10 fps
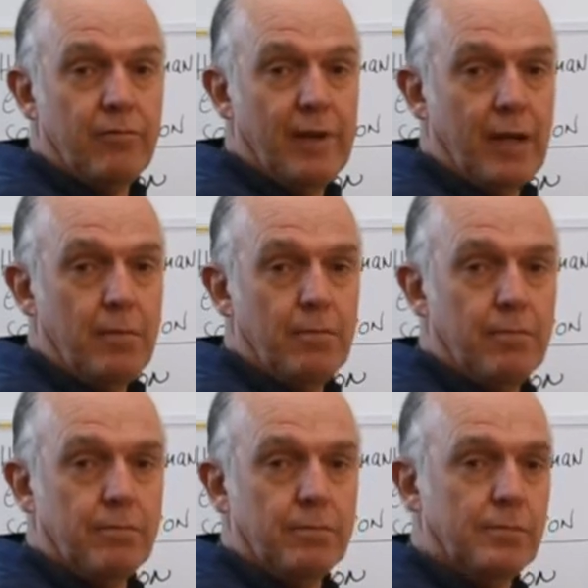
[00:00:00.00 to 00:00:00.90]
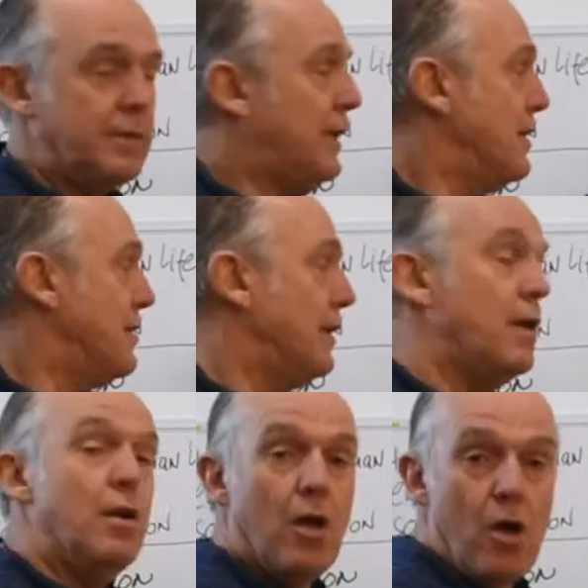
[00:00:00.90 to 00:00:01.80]
very easily
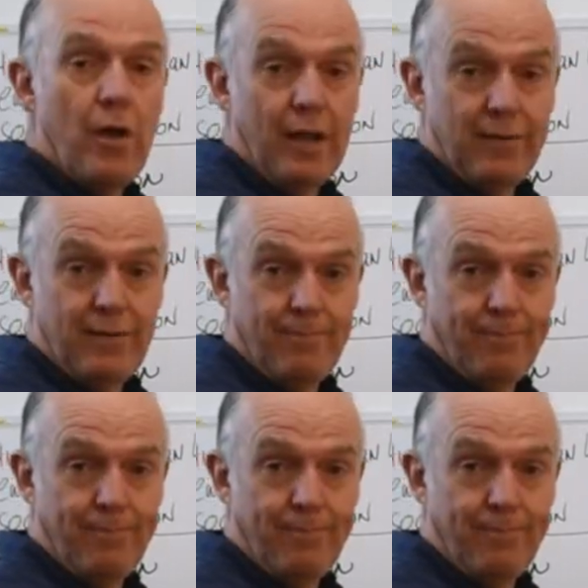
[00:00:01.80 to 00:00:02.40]
learn it.